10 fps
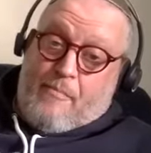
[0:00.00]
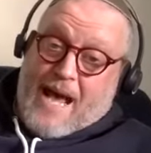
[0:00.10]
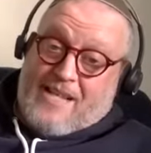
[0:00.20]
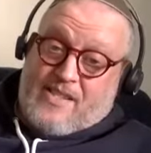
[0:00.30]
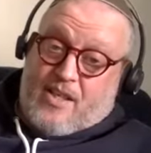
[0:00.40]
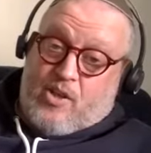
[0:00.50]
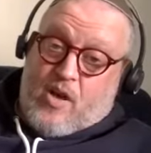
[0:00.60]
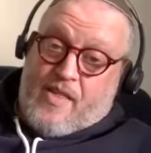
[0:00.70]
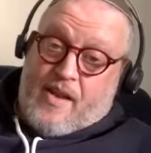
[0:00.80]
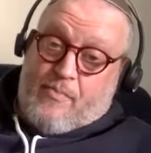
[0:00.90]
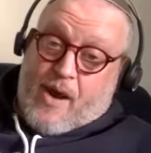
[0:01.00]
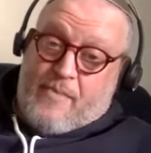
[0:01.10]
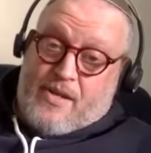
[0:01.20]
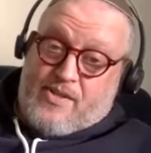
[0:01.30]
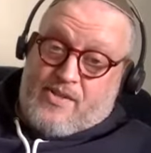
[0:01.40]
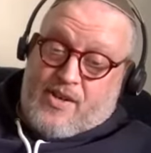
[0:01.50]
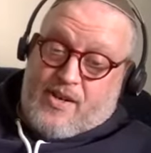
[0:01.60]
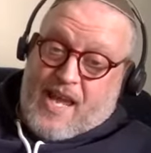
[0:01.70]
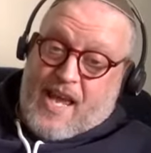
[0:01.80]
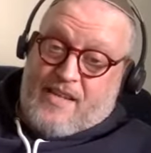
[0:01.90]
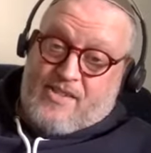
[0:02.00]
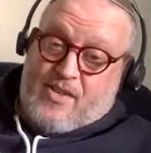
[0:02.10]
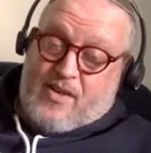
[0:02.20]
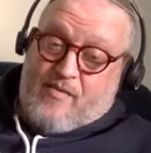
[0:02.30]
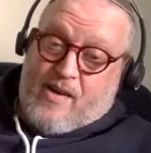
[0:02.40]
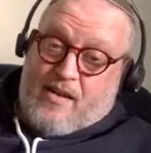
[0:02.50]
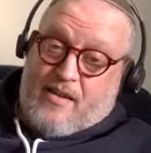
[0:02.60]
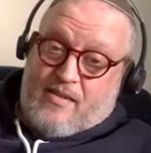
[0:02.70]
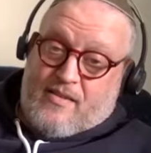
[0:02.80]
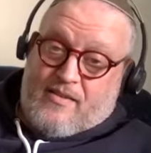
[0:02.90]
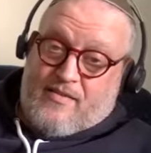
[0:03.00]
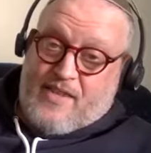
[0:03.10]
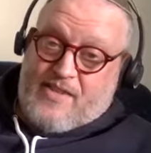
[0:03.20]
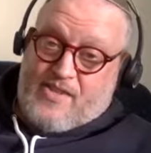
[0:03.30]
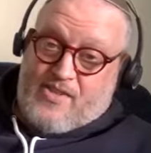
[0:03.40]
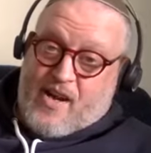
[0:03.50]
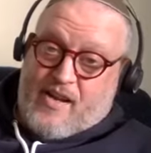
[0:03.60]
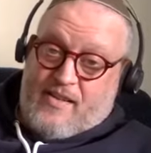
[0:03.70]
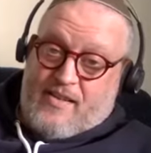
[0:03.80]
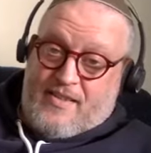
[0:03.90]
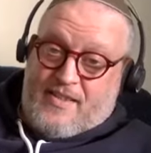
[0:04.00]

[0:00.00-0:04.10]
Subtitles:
passing a law that a prime minister can't serve while facing trial.